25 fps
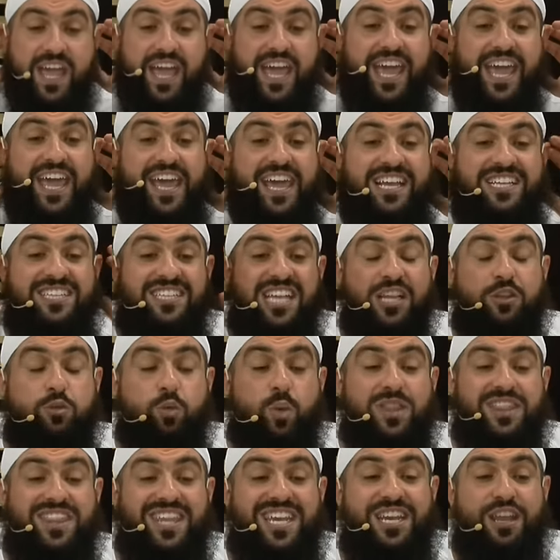He said,
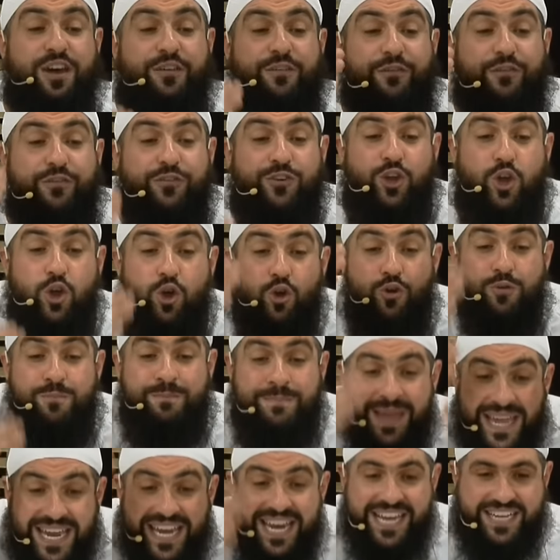within a few
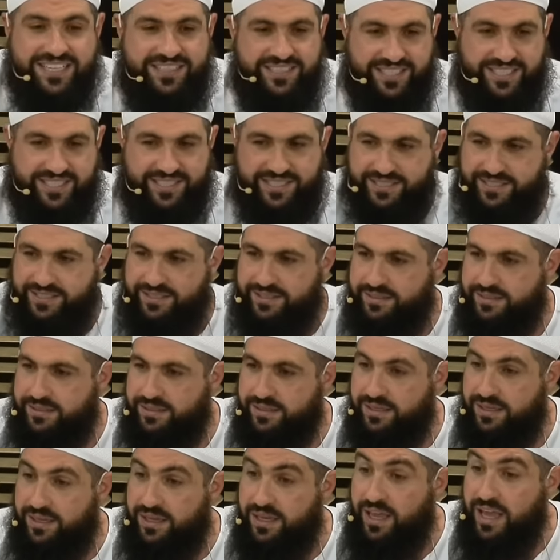
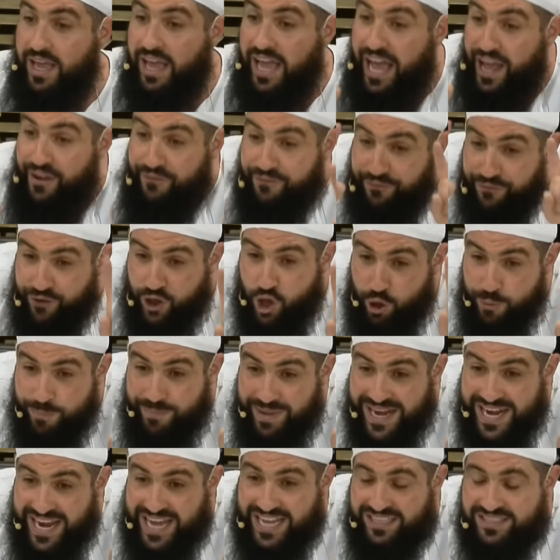minutes, a few
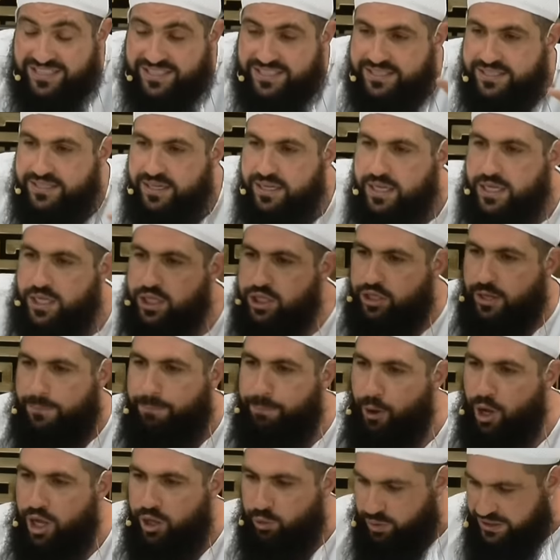minutes, the
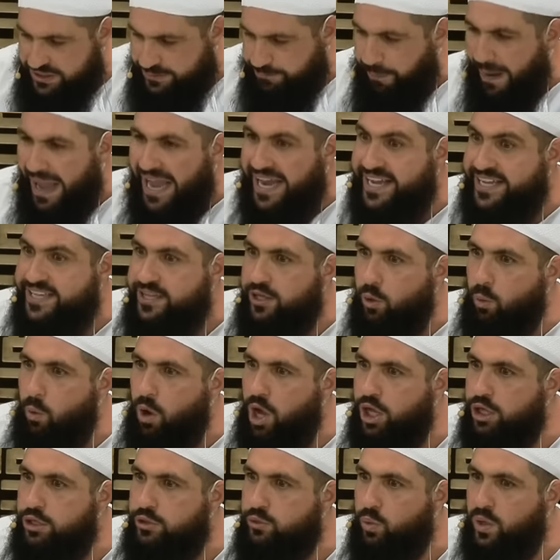boy was back and the
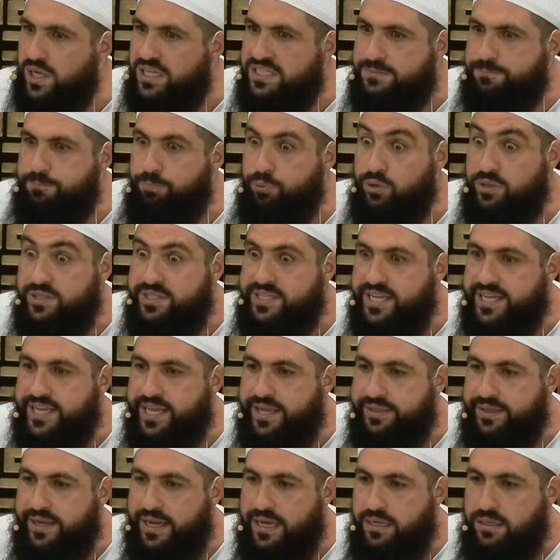world was put together.